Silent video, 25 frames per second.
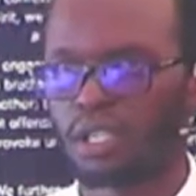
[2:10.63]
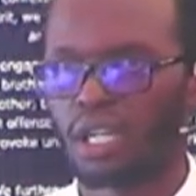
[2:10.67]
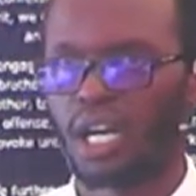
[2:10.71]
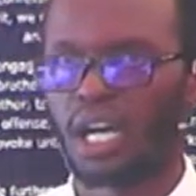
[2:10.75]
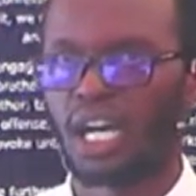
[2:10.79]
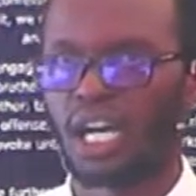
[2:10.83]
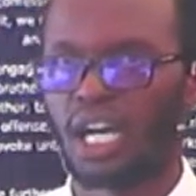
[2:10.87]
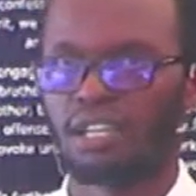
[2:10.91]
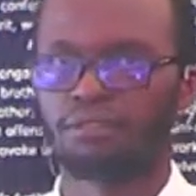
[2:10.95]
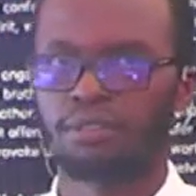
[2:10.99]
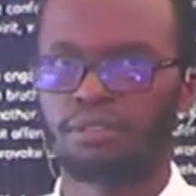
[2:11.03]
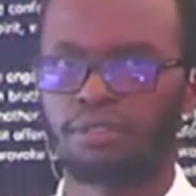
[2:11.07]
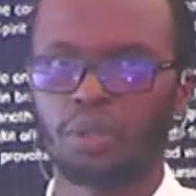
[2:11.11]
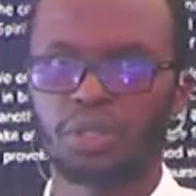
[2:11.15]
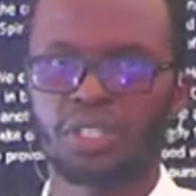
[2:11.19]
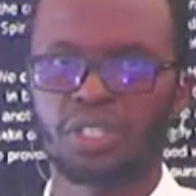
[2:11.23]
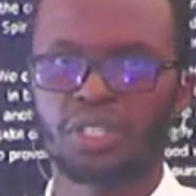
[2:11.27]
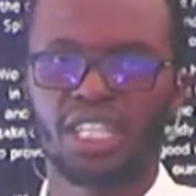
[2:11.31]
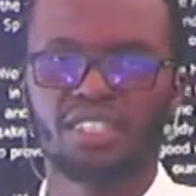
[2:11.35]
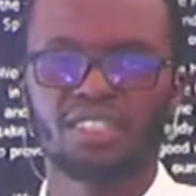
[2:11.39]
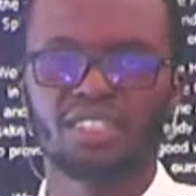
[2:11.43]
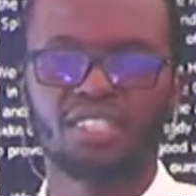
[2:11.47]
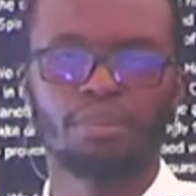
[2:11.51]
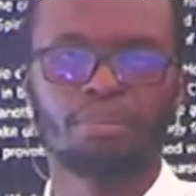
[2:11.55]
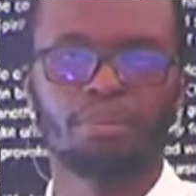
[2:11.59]
I've looked
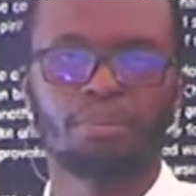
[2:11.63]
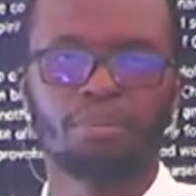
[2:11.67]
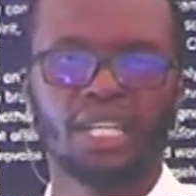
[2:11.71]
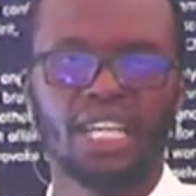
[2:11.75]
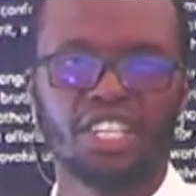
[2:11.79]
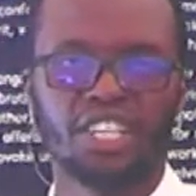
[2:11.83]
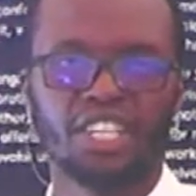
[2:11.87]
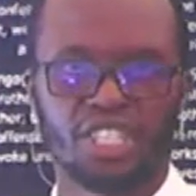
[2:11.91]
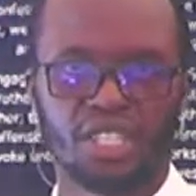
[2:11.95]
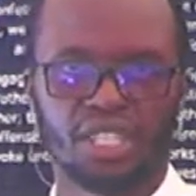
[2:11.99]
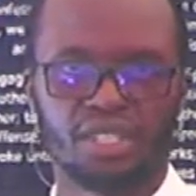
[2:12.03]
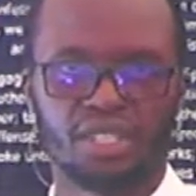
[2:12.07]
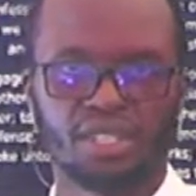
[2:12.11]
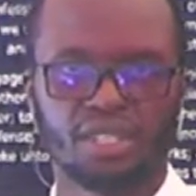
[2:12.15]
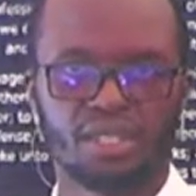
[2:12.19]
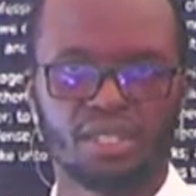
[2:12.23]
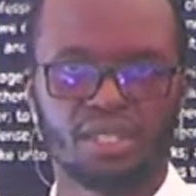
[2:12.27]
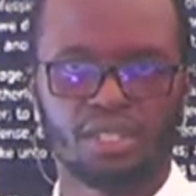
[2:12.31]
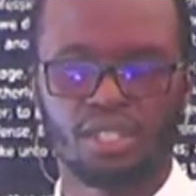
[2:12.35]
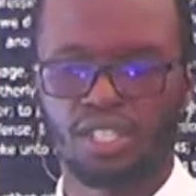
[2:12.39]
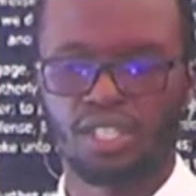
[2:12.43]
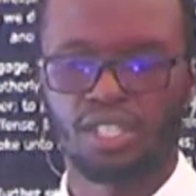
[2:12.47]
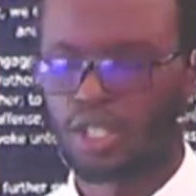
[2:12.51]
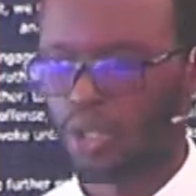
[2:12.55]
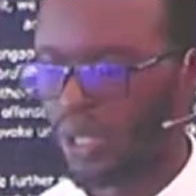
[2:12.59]
at the pleasures.
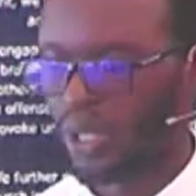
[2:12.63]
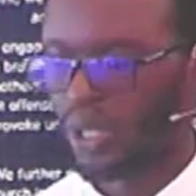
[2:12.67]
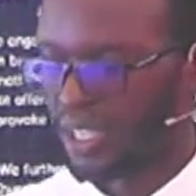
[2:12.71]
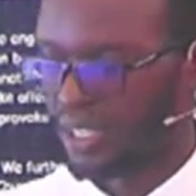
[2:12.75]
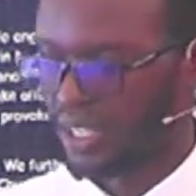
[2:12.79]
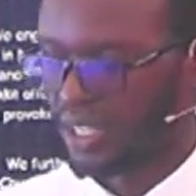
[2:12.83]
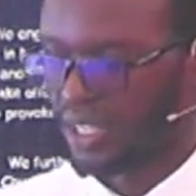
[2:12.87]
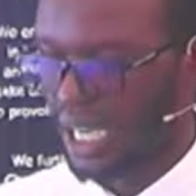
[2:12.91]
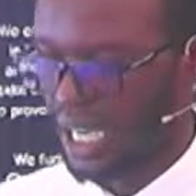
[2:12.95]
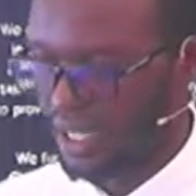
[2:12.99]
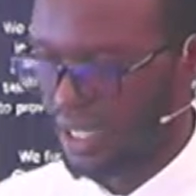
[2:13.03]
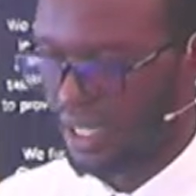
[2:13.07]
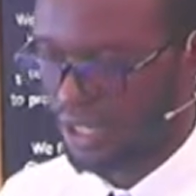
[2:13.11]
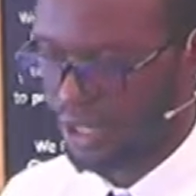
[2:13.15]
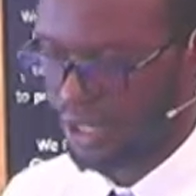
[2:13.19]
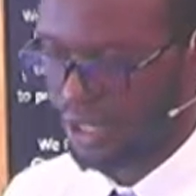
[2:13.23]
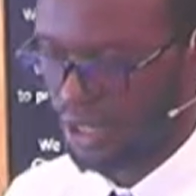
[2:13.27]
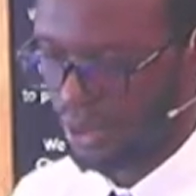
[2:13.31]
So I turned